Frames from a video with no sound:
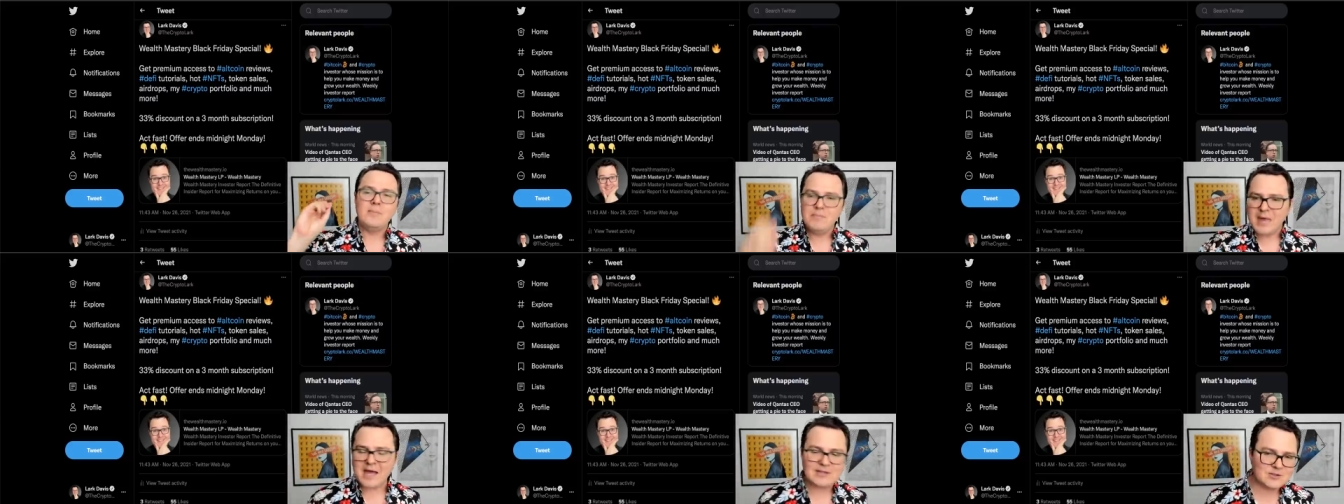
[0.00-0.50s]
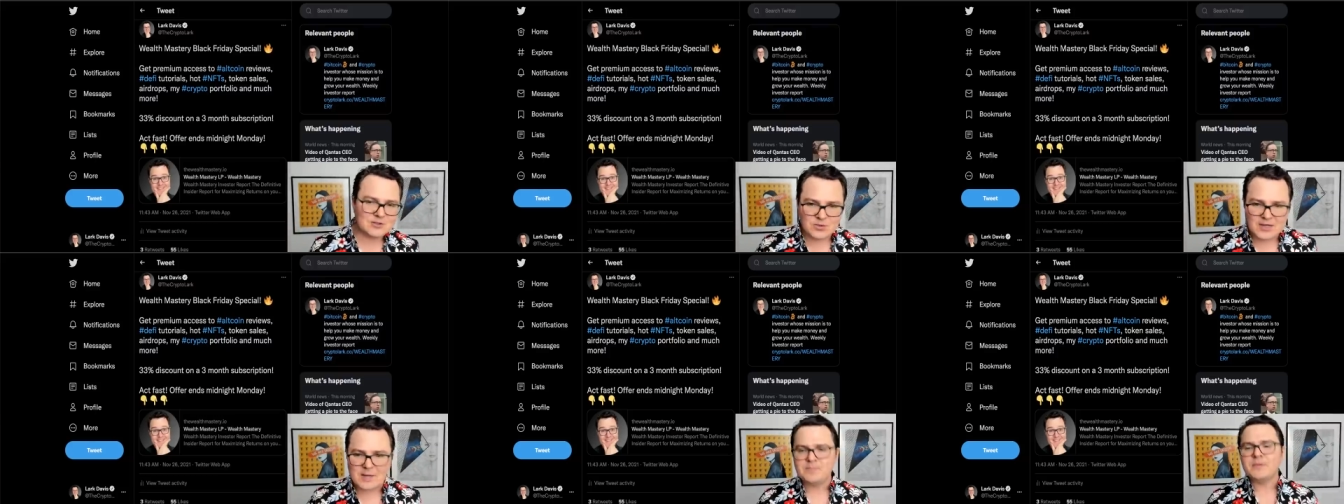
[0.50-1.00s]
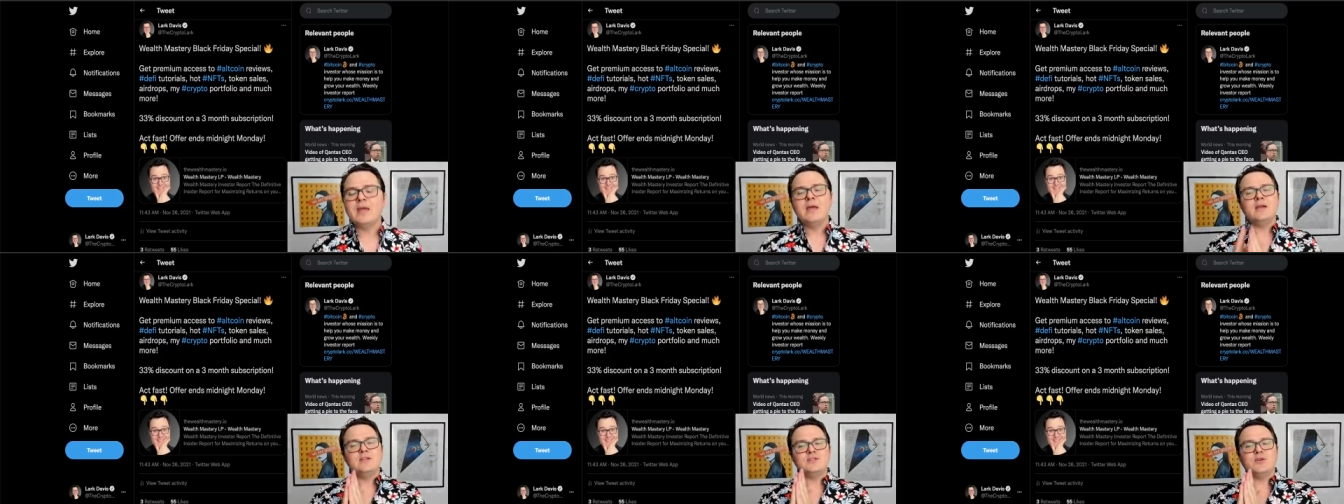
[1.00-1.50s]
Mastery.
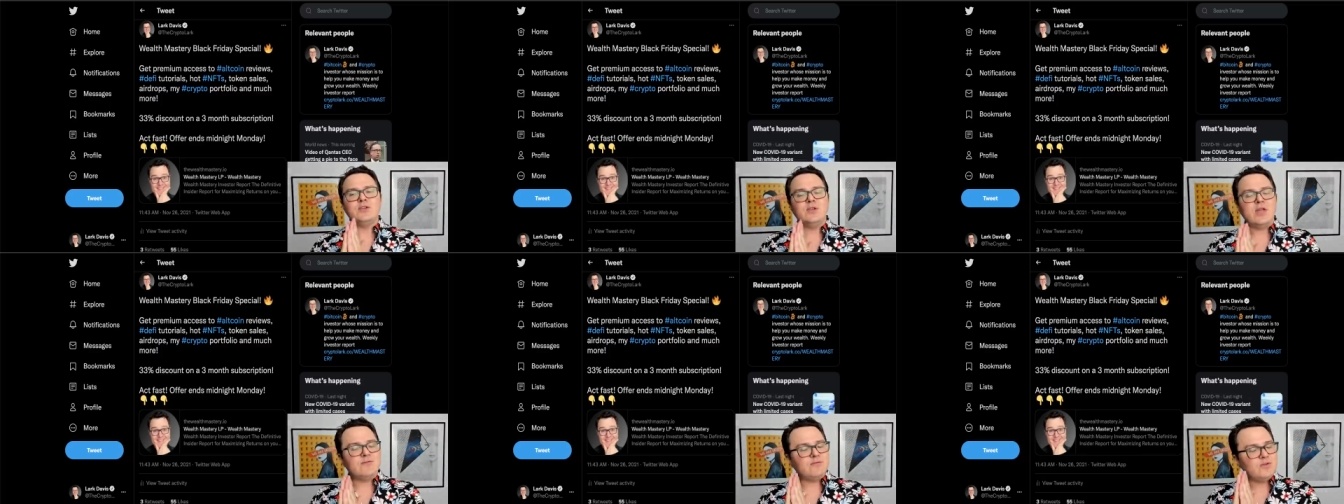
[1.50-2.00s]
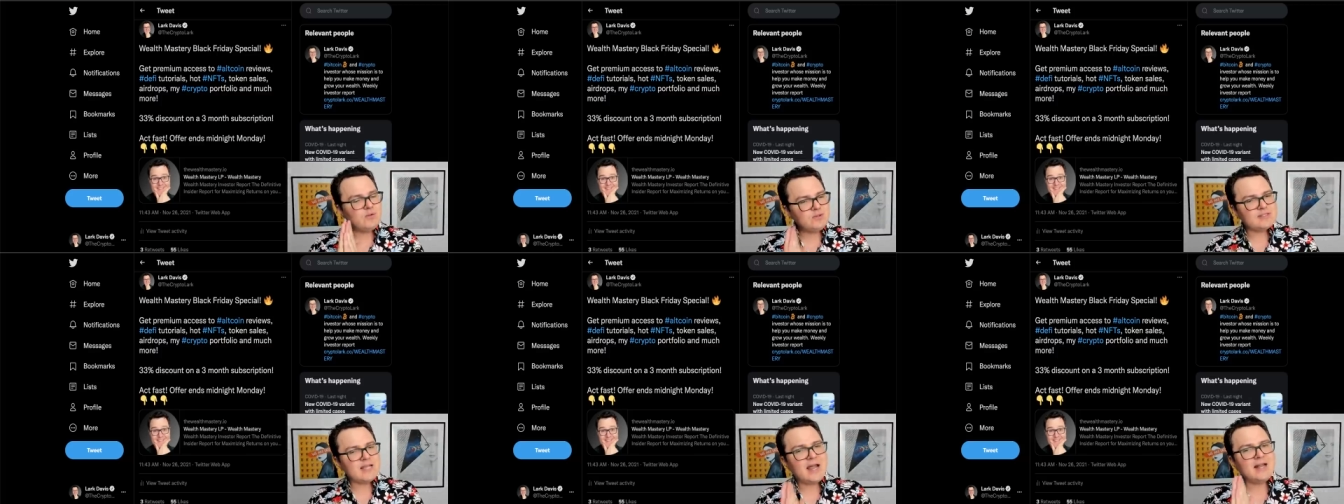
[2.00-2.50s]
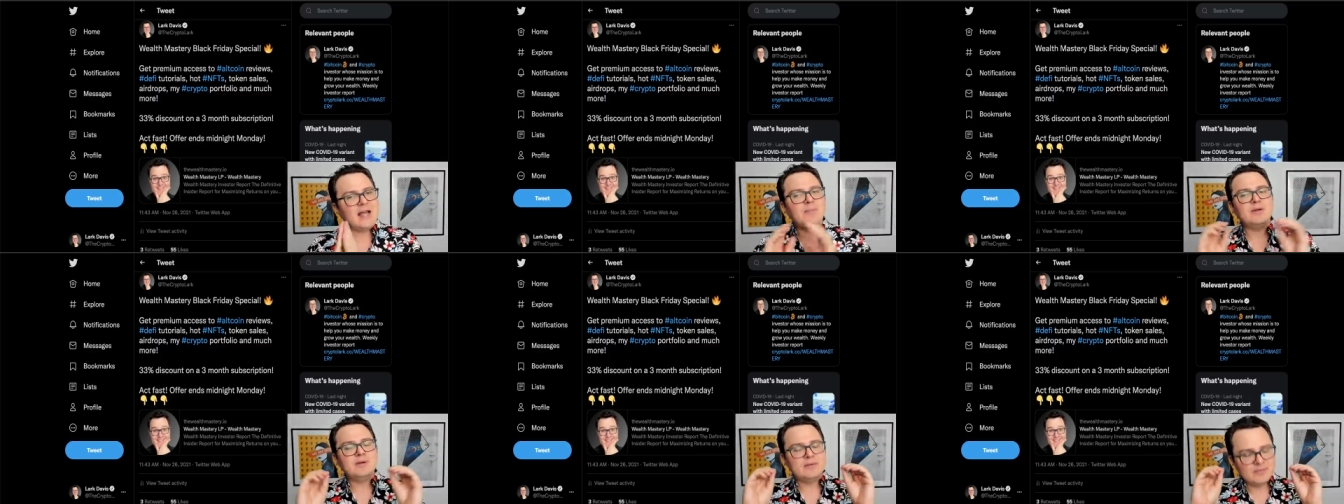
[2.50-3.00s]
So if you sign up